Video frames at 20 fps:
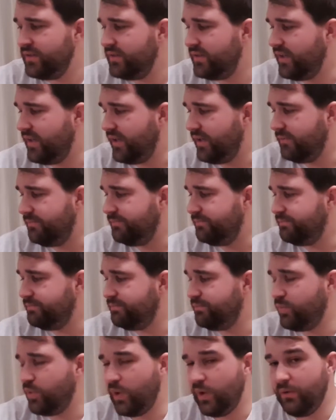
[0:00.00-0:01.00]

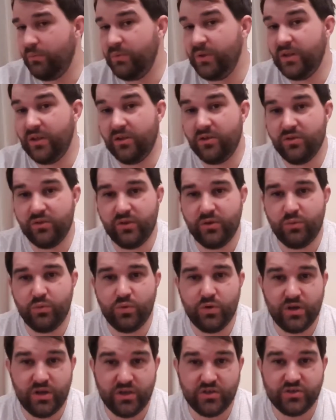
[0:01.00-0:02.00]
But I mean, they got their
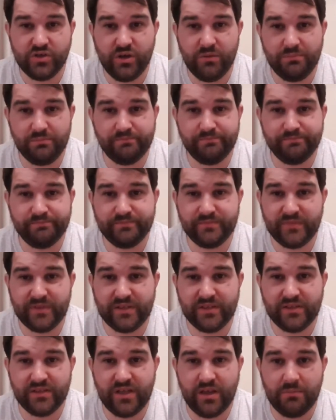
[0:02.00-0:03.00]
workshop
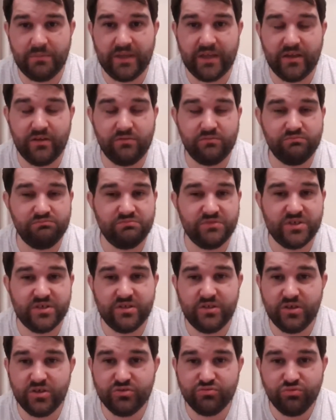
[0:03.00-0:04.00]
coming out, which
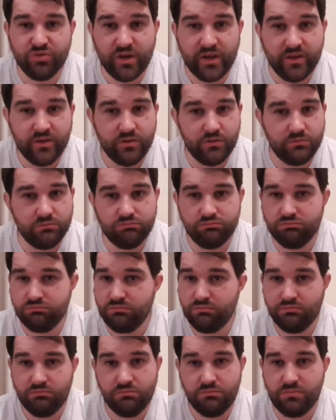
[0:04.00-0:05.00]
looks really cool.
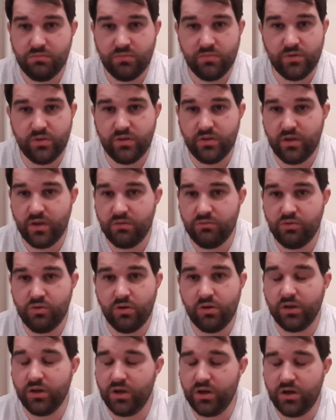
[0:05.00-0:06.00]
Don't get me
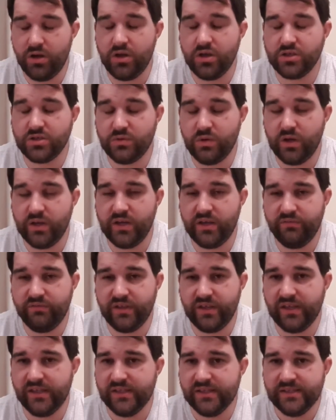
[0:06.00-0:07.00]
wrong, it looks quite
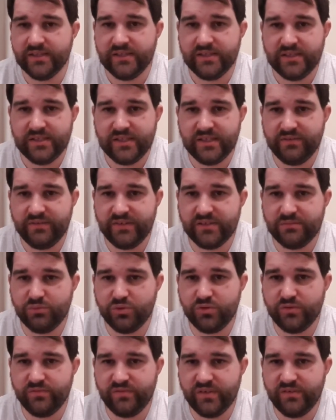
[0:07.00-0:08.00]
nifty. If it's
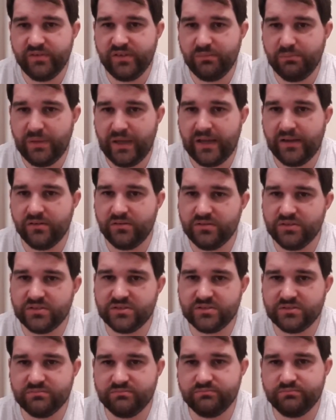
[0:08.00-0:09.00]
more than £15,
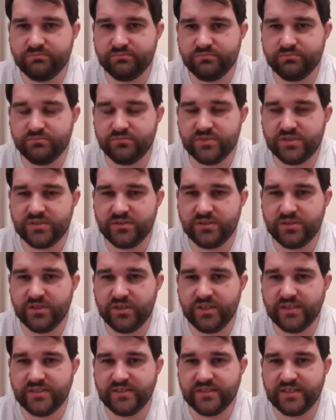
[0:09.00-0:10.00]
which to be
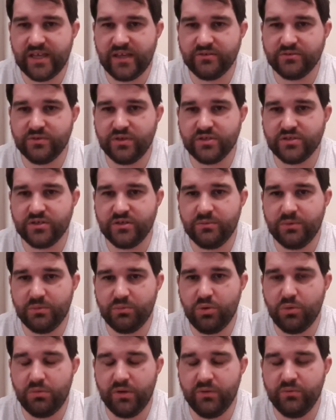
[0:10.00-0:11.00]
honest, it's Games Workshop, it
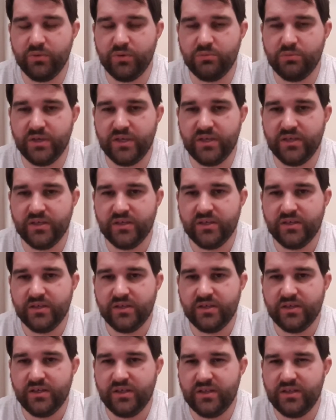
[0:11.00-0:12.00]
probably will be.
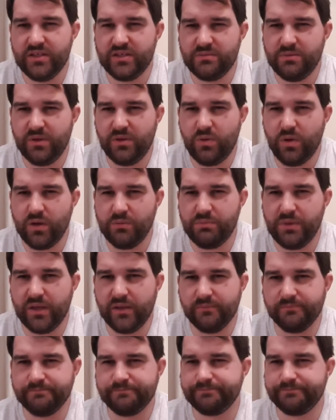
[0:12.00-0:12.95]
It needs to be quite big.